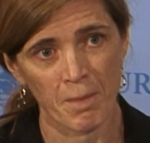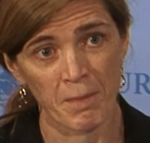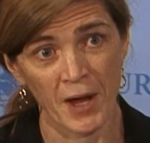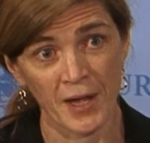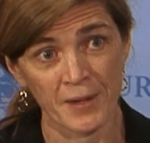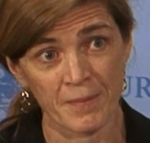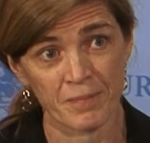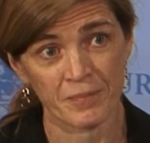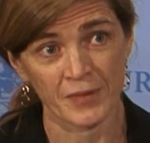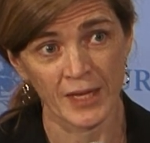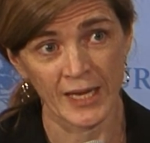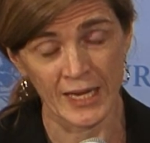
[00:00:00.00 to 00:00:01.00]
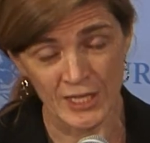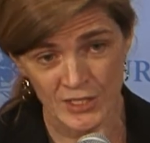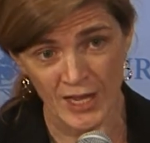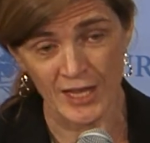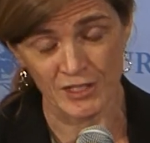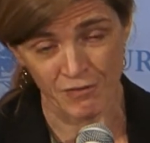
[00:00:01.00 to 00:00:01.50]
But it is,
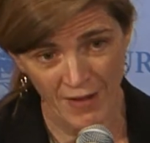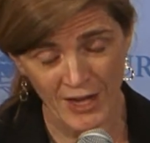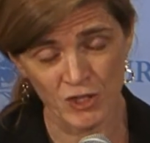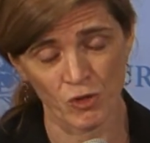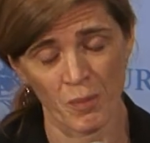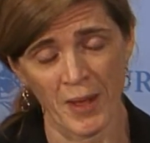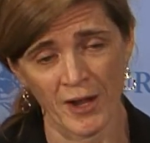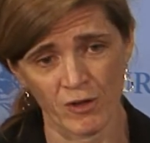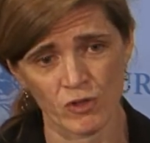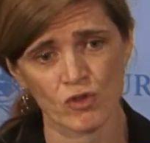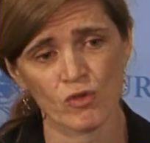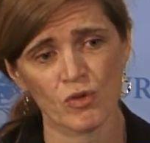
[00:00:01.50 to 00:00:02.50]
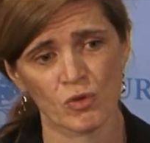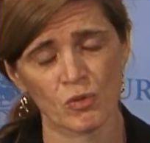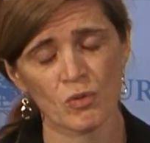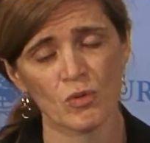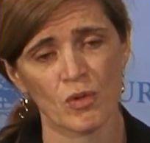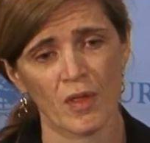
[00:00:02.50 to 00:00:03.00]
as a factual matter,
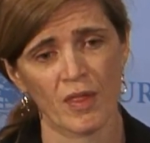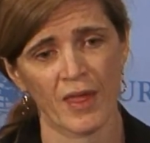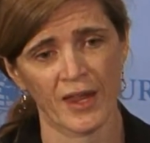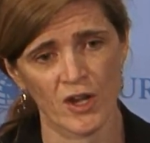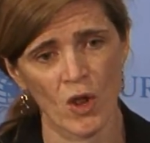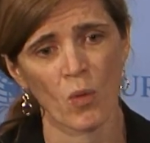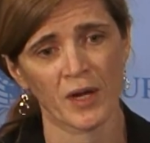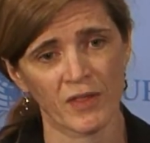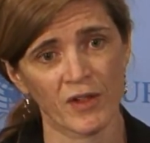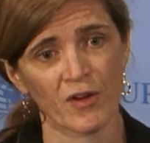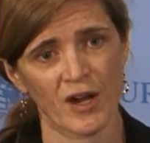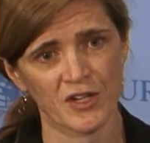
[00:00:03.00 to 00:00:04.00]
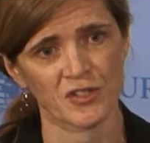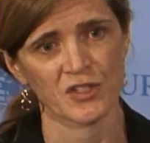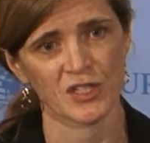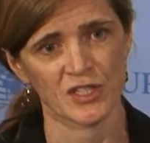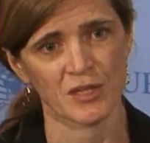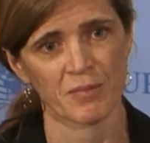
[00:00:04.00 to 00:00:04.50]
true that no one in the international
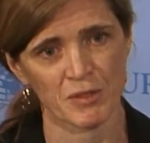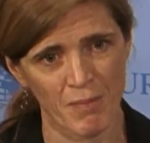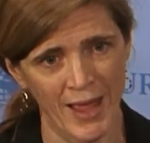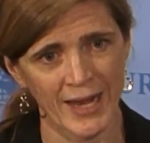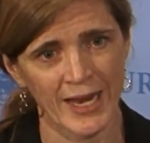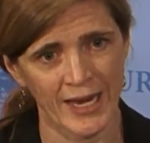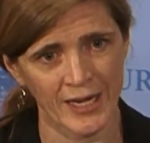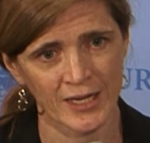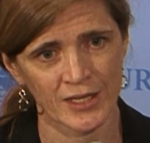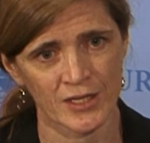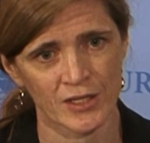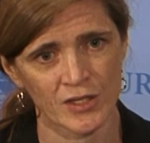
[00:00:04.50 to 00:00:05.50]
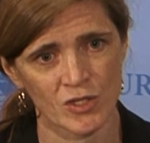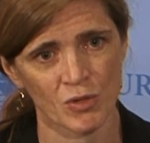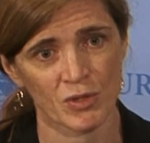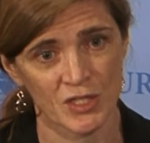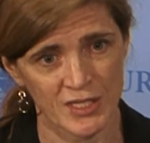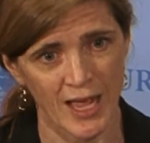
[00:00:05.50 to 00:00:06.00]
system is mandated to
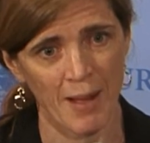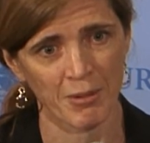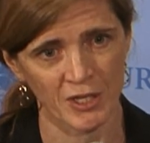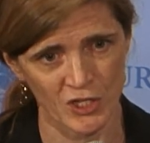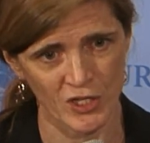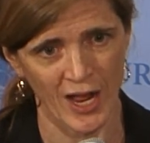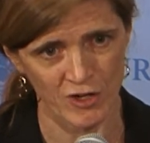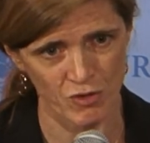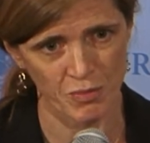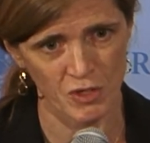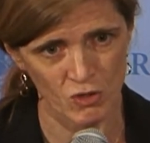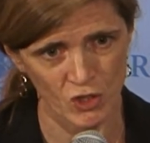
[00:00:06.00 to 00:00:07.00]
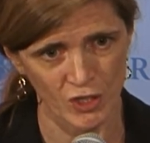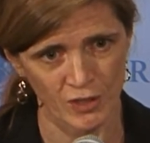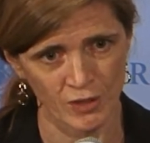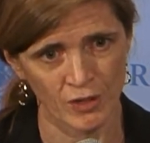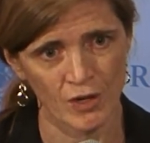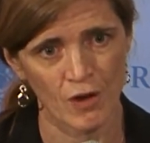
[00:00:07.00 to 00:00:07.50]
establish
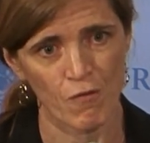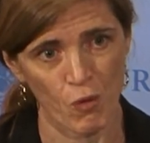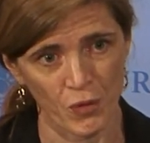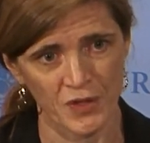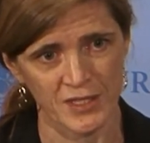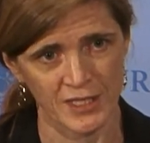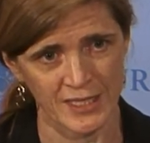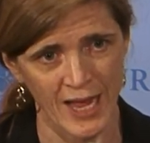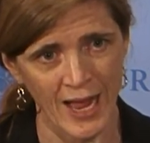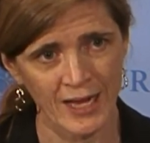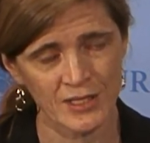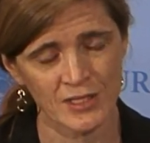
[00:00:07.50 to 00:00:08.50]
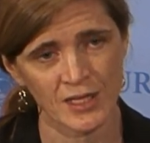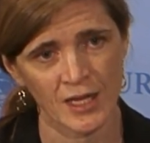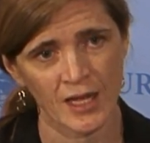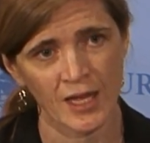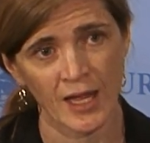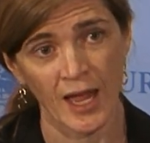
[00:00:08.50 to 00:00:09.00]
attribution for these attacks,
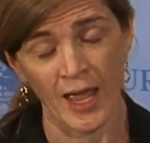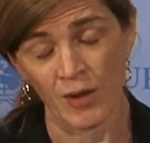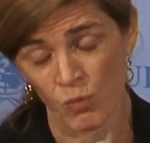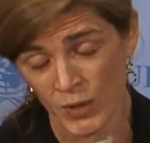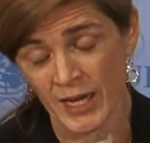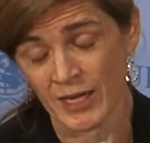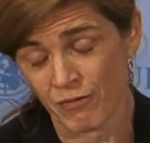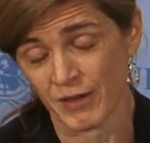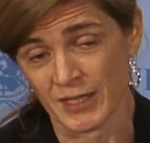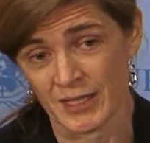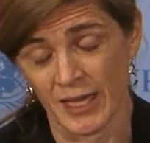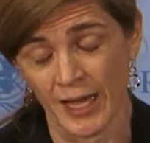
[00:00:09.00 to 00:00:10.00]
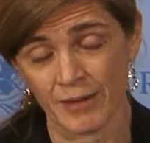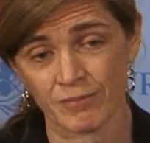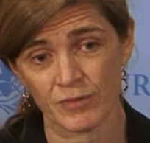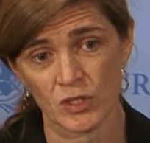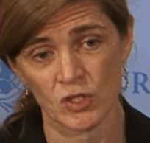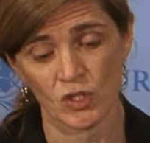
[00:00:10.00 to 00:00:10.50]
and we need to fix that.
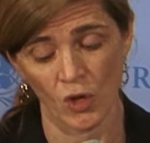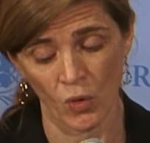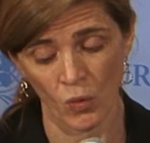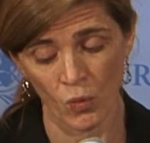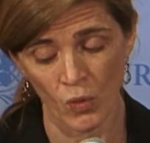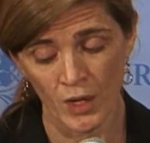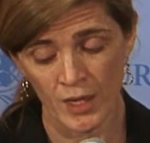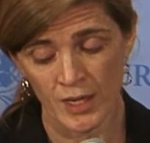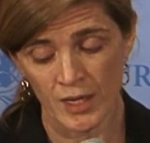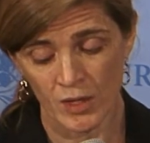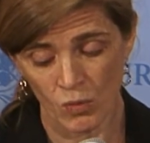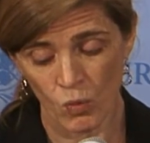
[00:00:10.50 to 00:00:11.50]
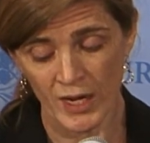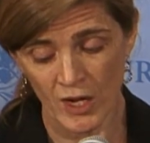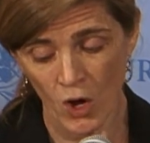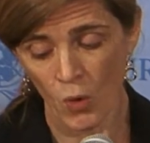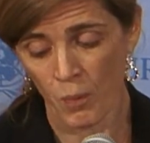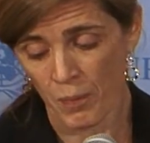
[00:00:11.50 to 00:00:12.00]
So we
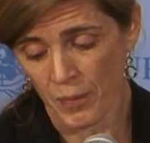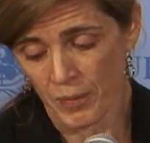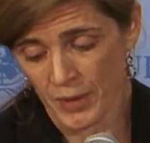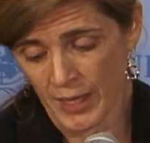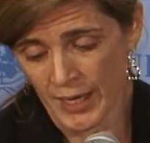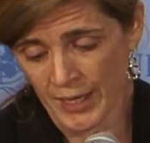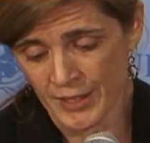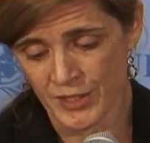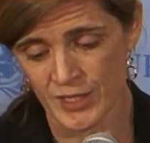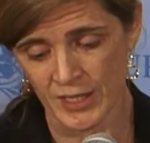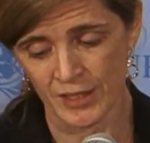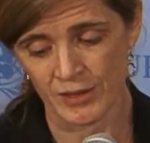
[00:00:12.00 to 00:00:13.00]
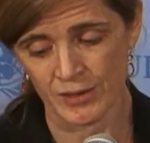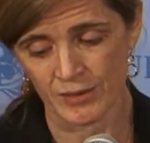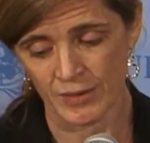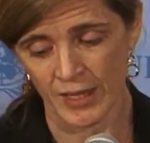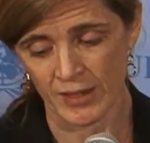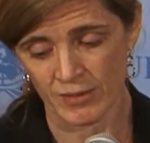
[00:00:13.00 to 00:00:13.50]
hope
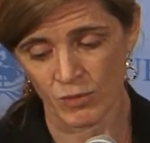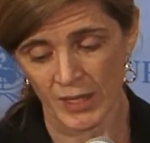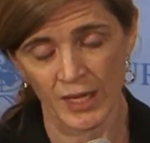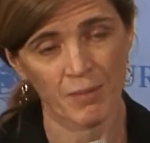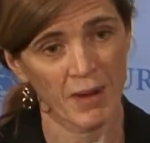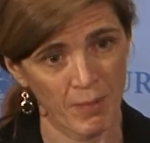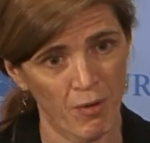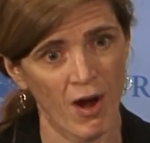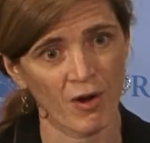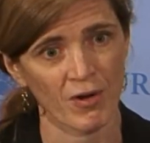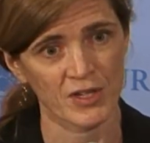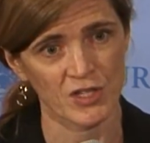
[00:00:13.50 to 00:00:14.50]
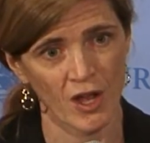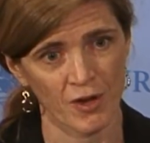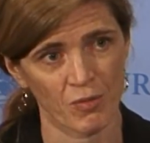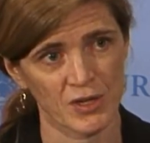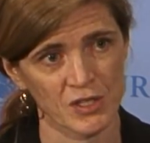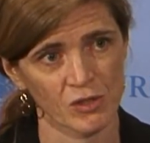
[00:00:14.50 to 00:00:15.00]
that we can make progress on a
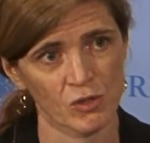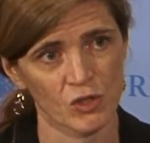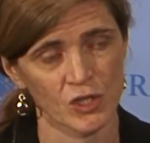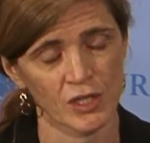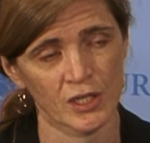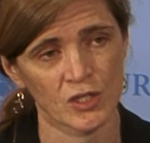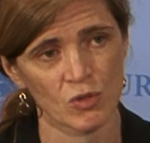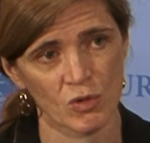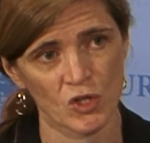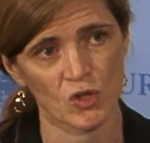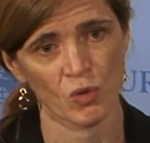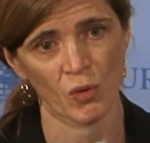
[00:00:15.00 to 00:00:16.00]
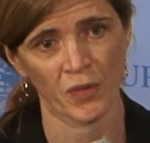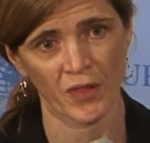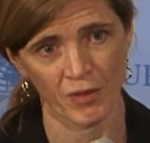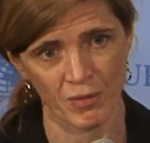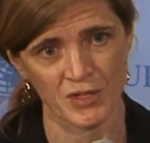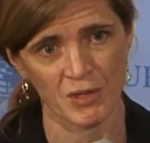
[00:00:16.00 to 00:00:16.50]
resolution to ensure that
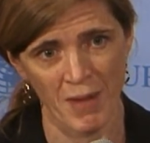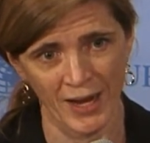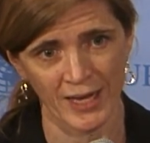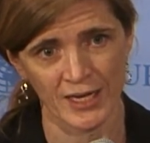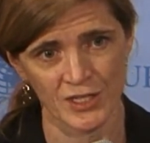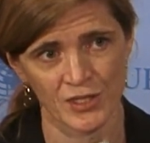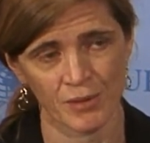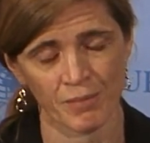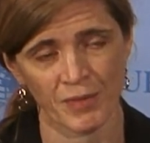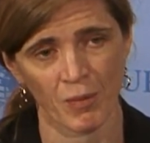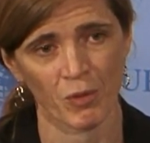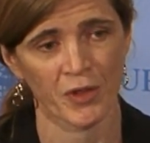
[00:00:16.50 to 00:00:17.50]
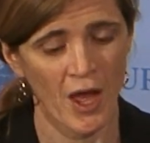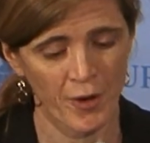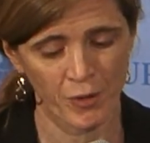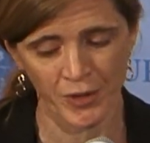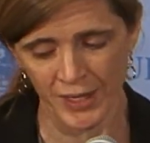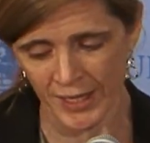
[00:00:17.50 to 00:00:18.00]
there is a mechanism that will not
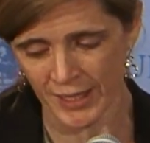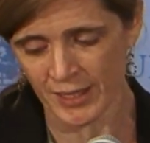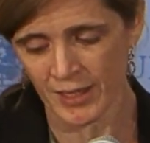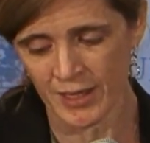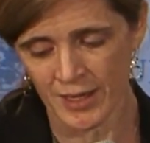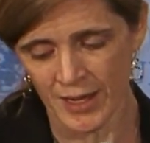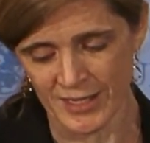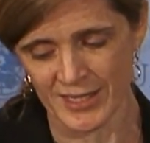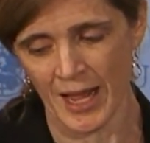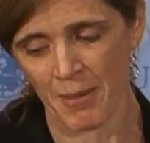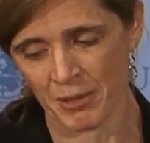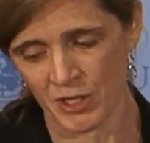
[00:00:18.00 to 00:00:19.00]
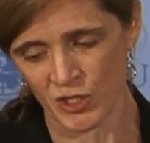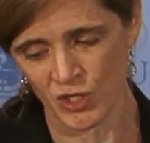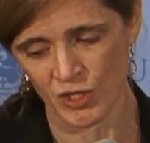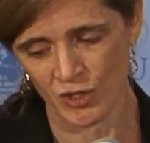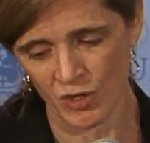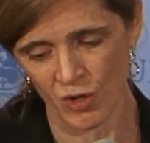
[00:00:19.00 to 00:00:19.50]
only
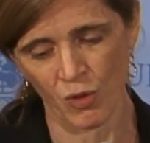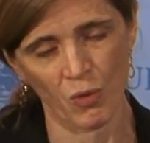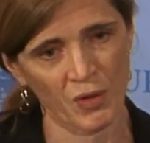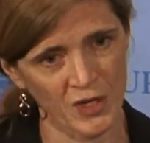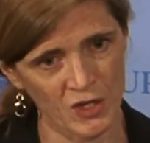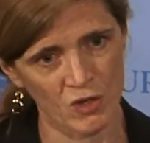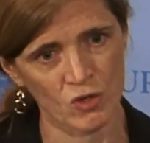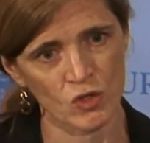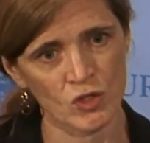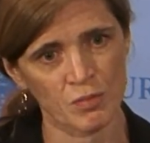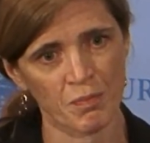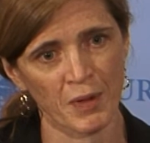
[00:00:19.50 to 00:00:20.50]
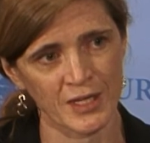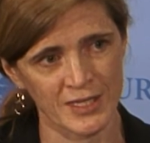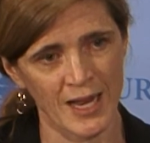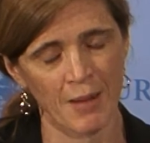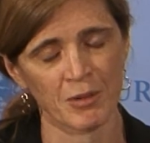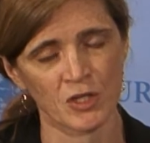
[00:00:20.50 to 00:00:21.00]
establish chlorine use, but
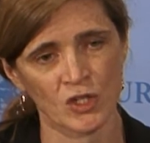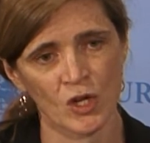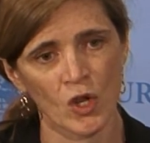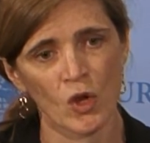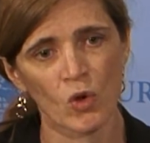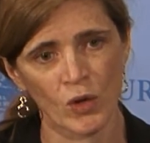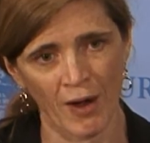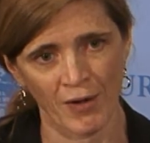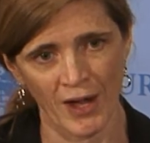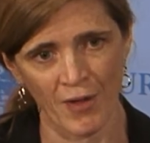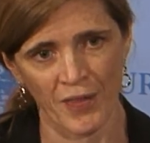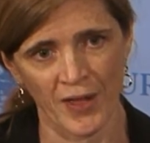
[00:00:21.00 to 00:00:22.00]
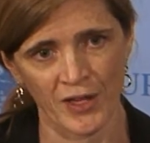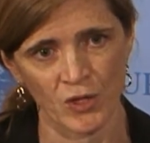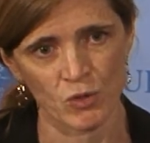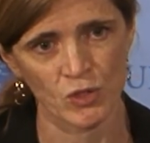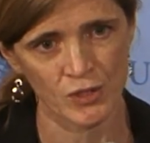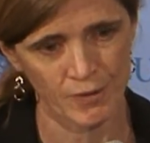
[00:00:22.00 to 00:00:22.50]
establish who carried out that
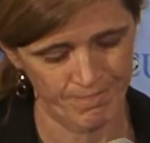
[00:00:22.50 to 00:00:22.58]
use.